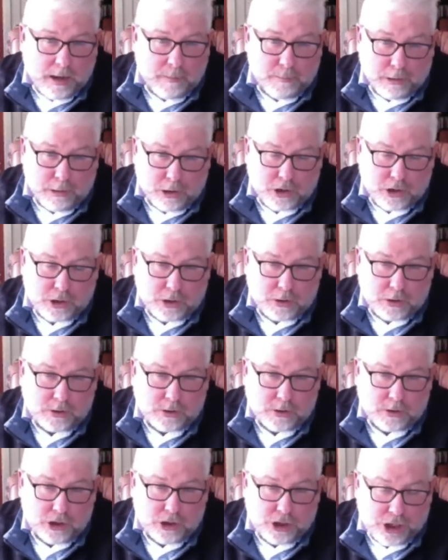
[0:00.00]

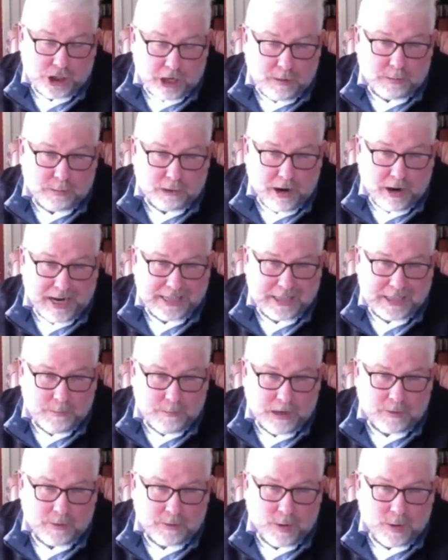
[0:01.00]
Berkshire's share price had
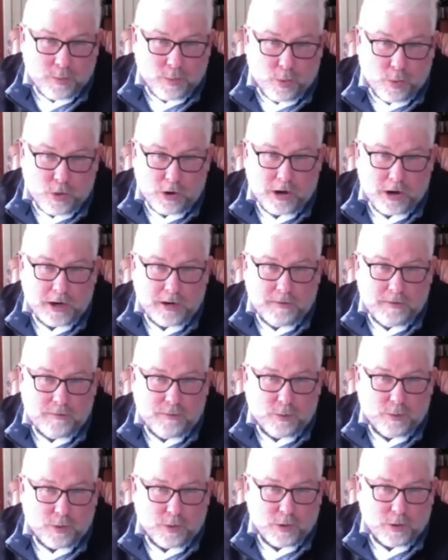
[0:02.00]
been rewarded
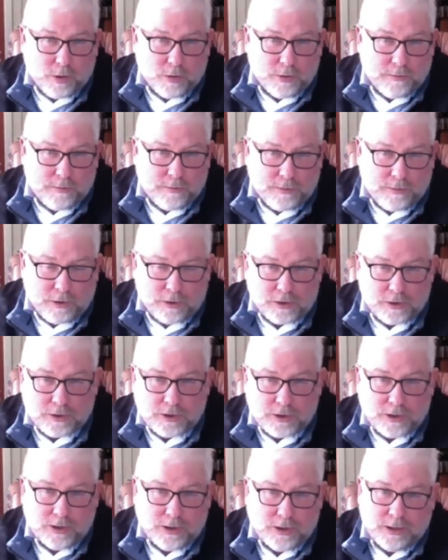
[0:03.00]
for the
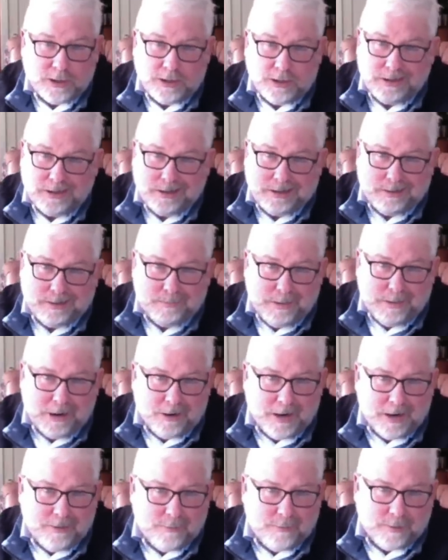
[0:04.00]
first
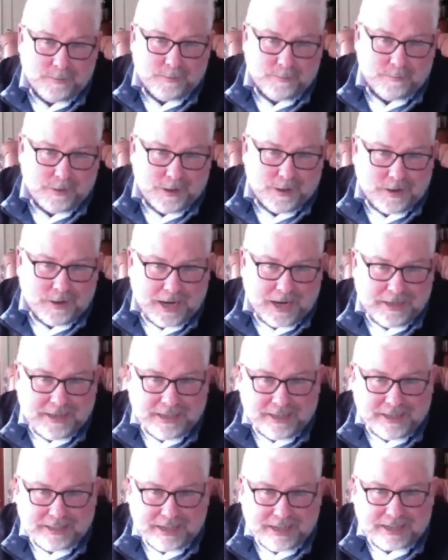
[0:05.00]
period from, you know,
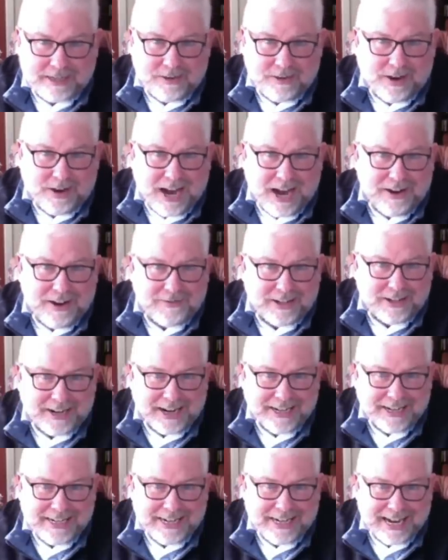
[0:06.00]
1965 to
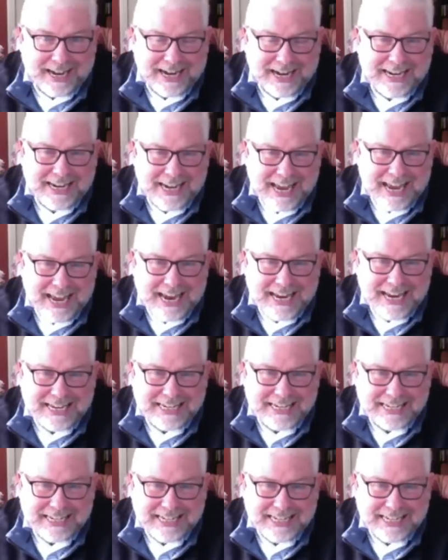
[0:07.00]
1998,